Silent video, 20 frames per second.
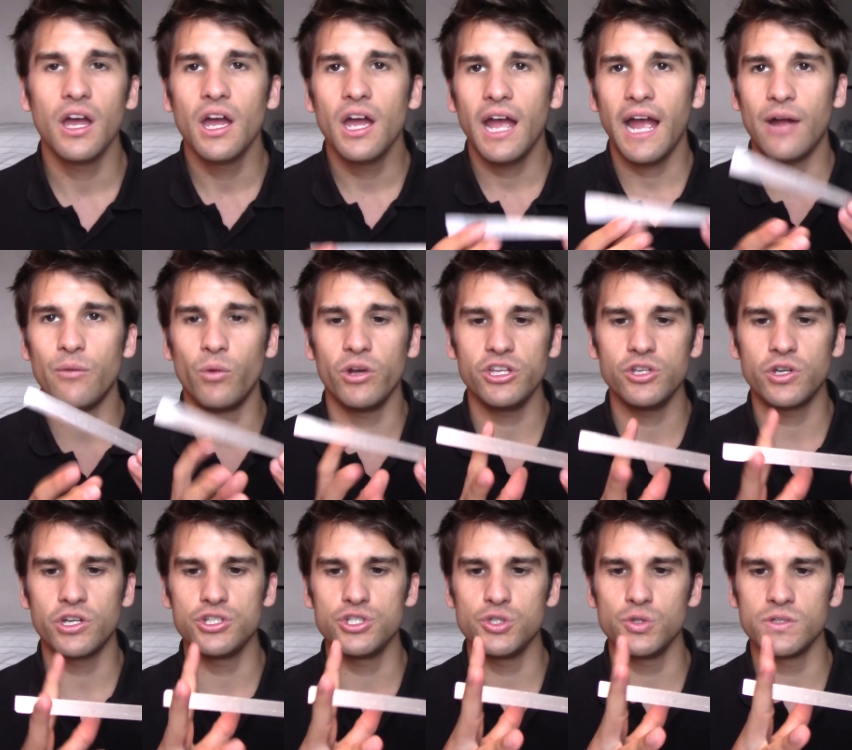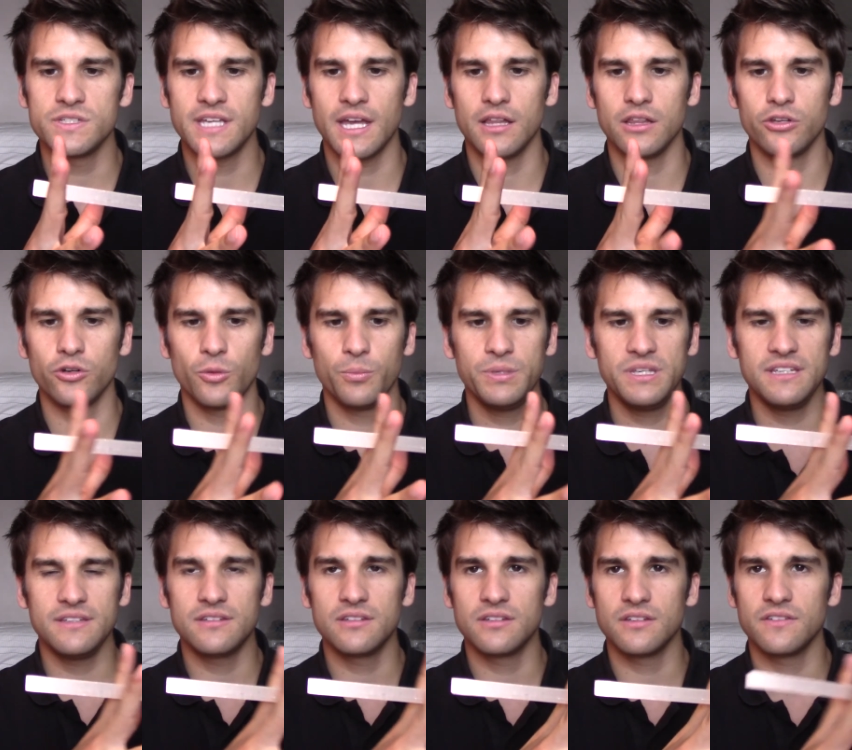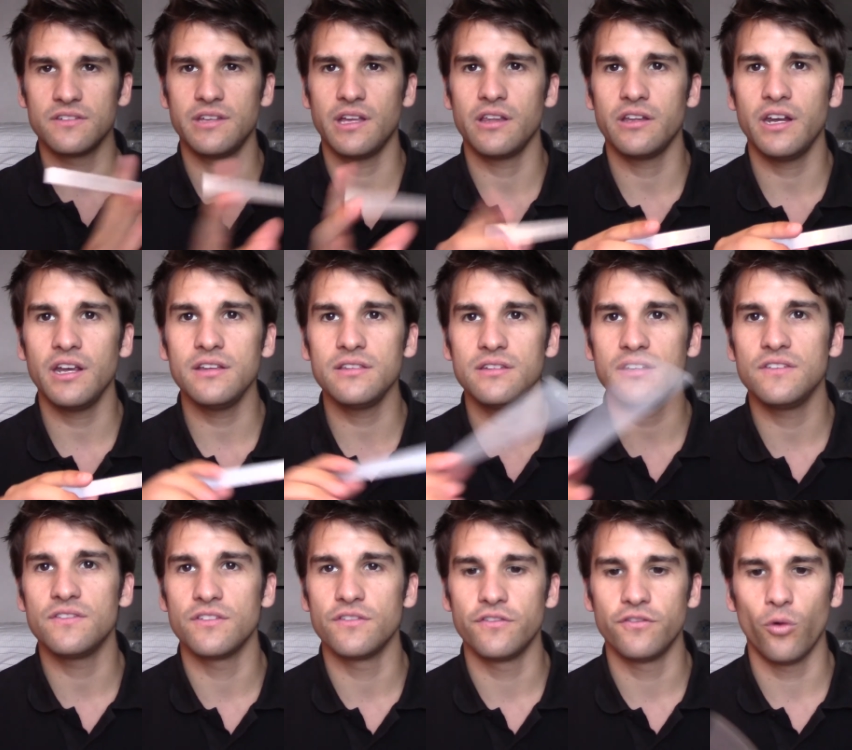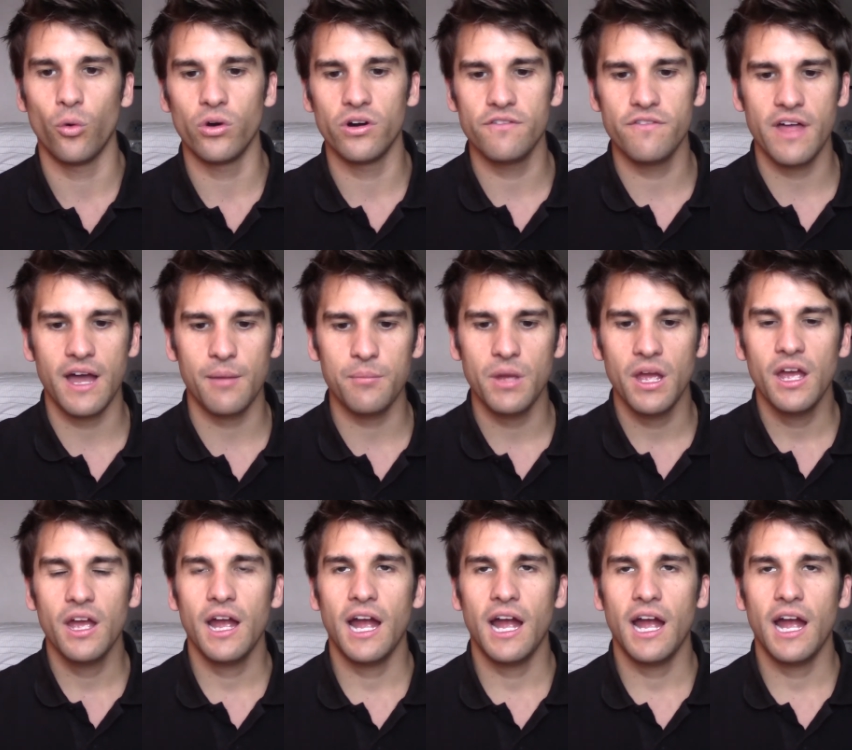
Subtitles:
And what you can do is get little pieces of selenites, even 4 of them,